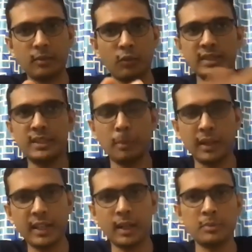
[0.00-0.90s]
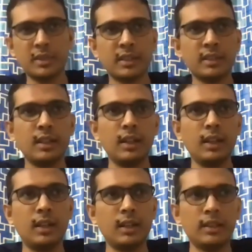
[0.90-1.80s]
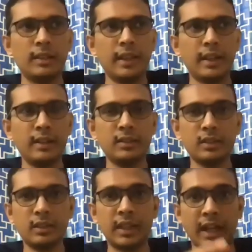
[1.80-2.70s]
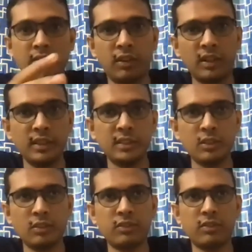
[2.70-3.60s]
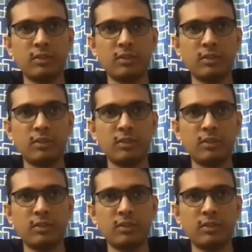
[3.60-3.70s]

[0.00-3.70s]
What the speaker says: once the money comes in, there is the advantage of